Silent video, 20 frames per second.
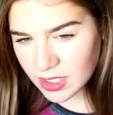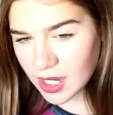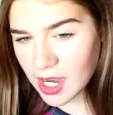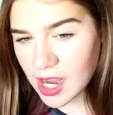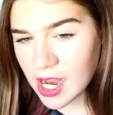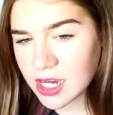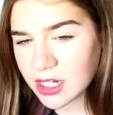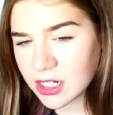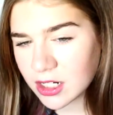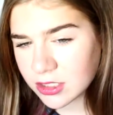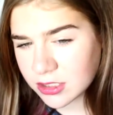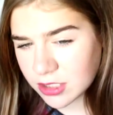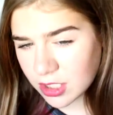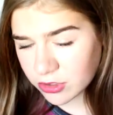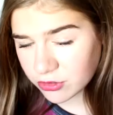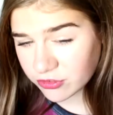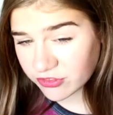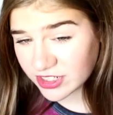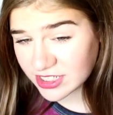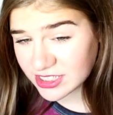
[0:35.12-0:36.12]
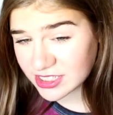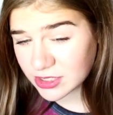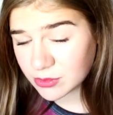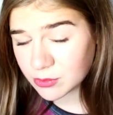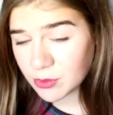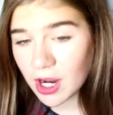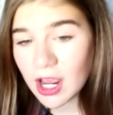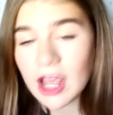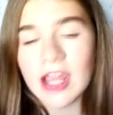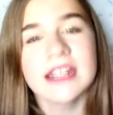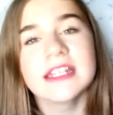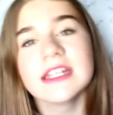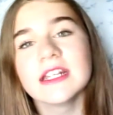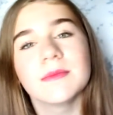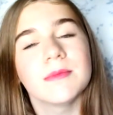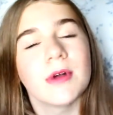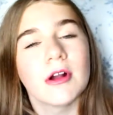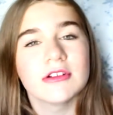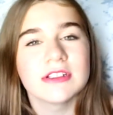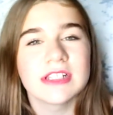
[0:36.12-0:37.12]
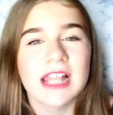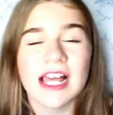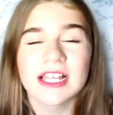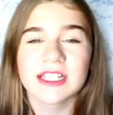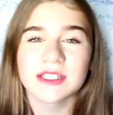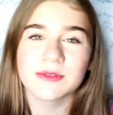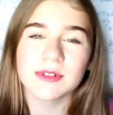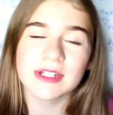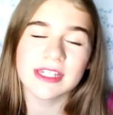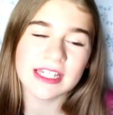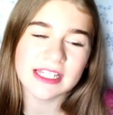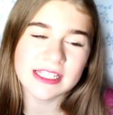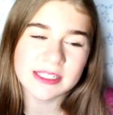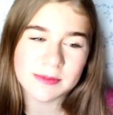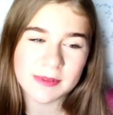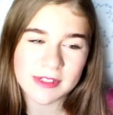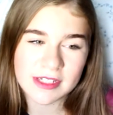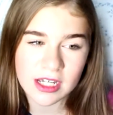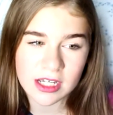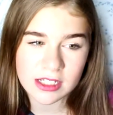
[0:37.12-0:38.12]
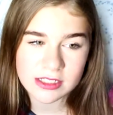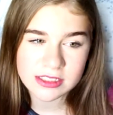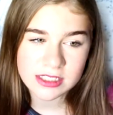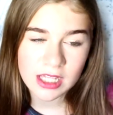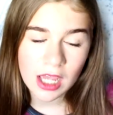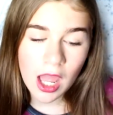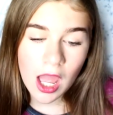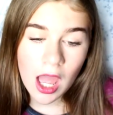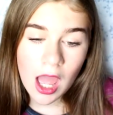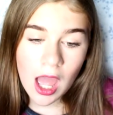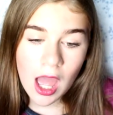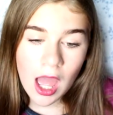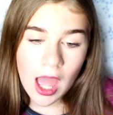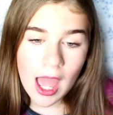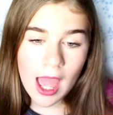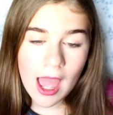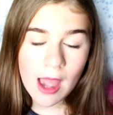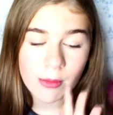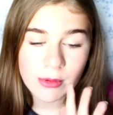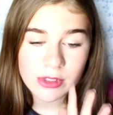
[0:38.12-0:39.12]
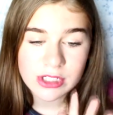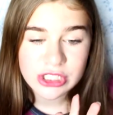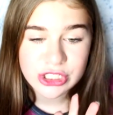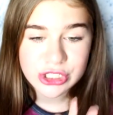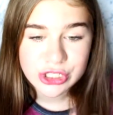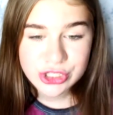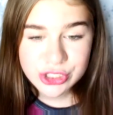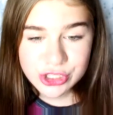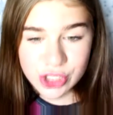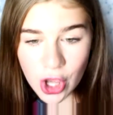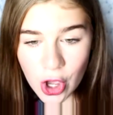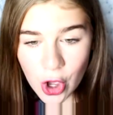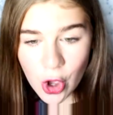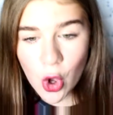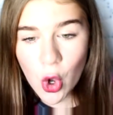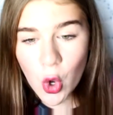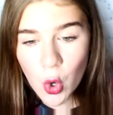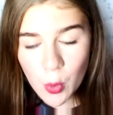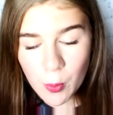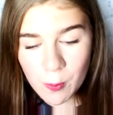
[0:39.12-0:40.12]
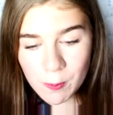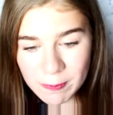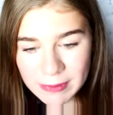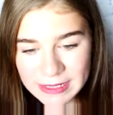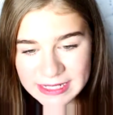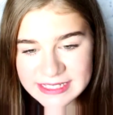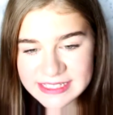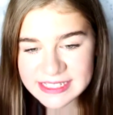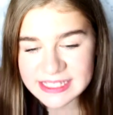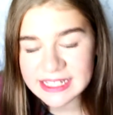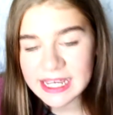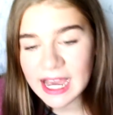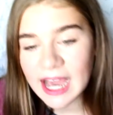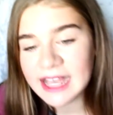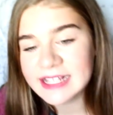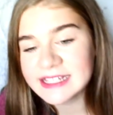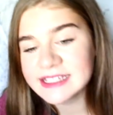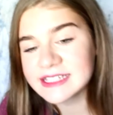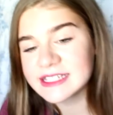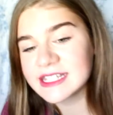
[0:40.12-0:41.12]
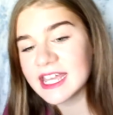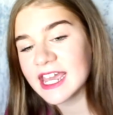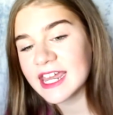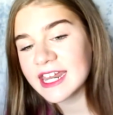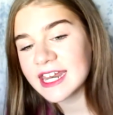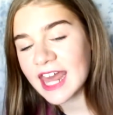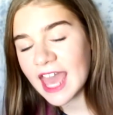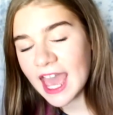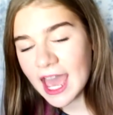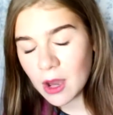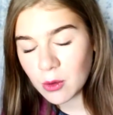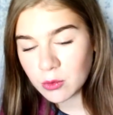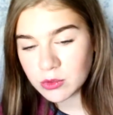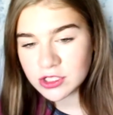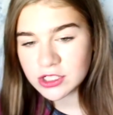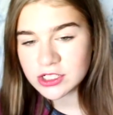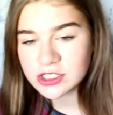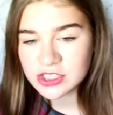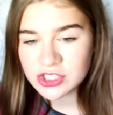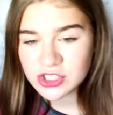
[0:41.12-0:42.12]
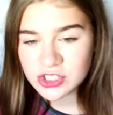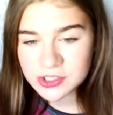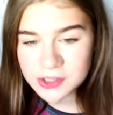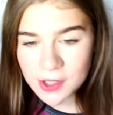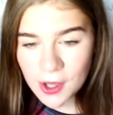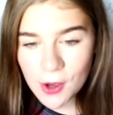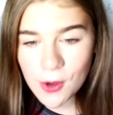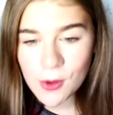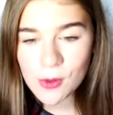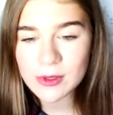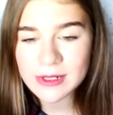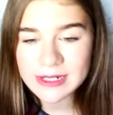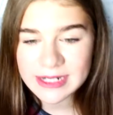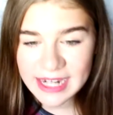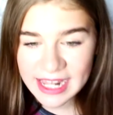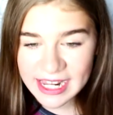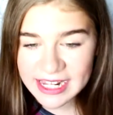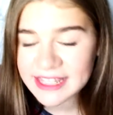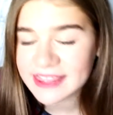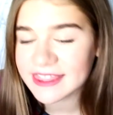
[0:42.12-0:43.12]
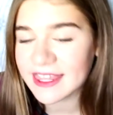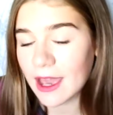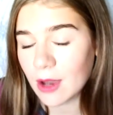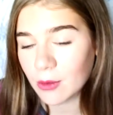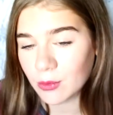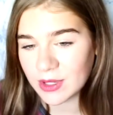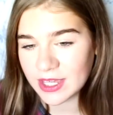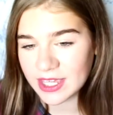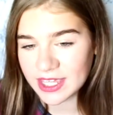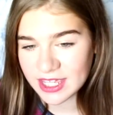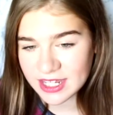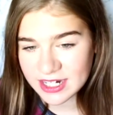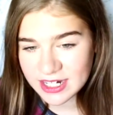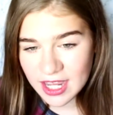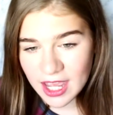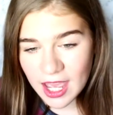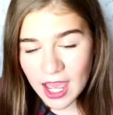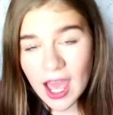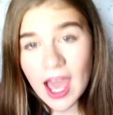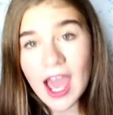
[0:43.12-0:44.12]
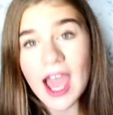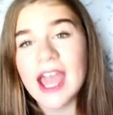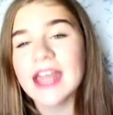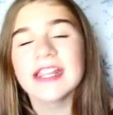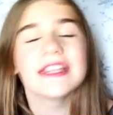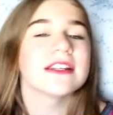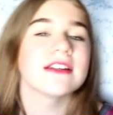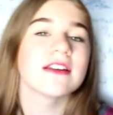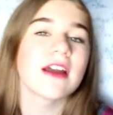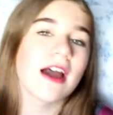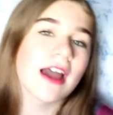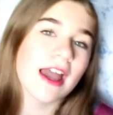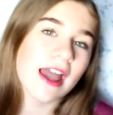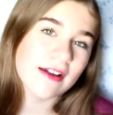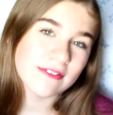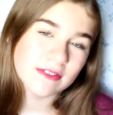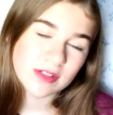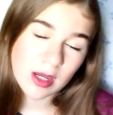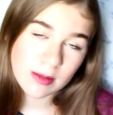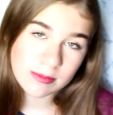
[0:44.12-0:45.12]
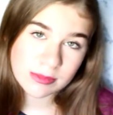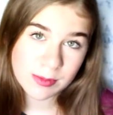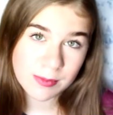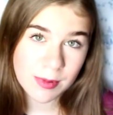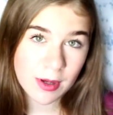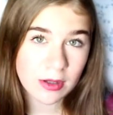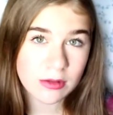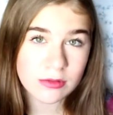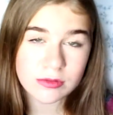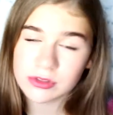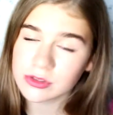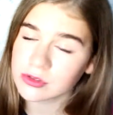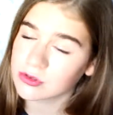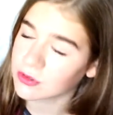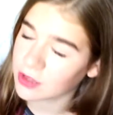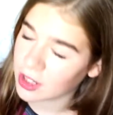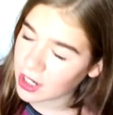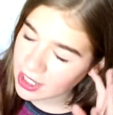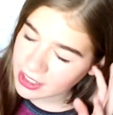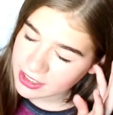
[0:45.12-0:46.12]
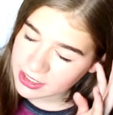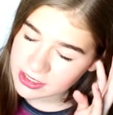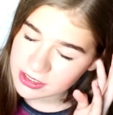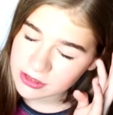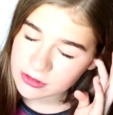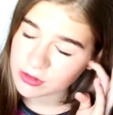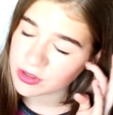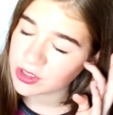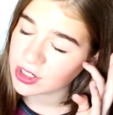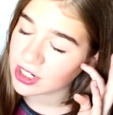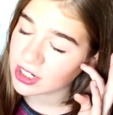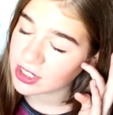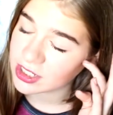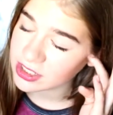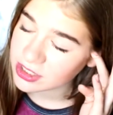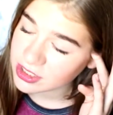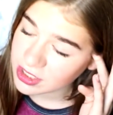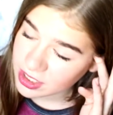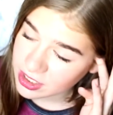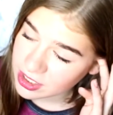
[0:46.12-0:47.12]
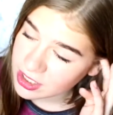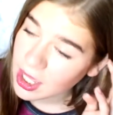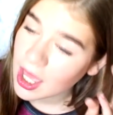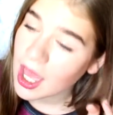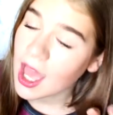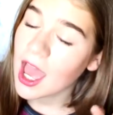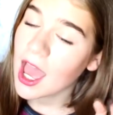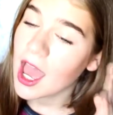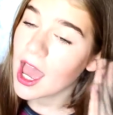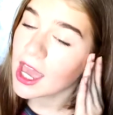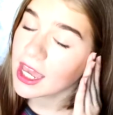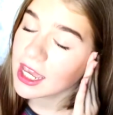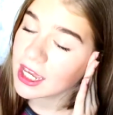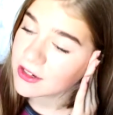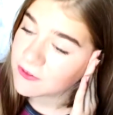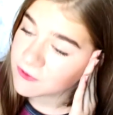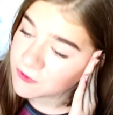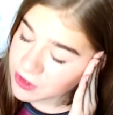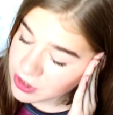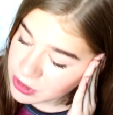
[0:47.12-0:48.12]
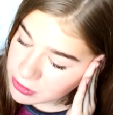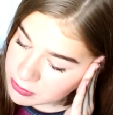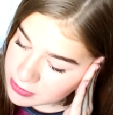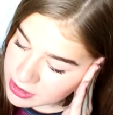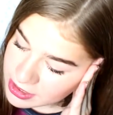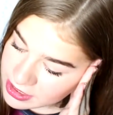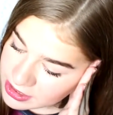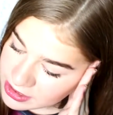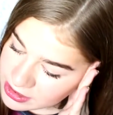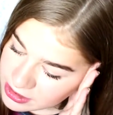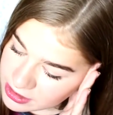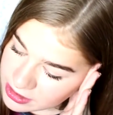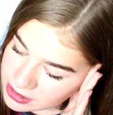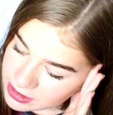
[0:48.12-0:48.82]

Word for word: And another reason why I didn't post last week is because I was so busy. I stayed out so late that weekend. I did not have time to post or edit or anything. I had filmed it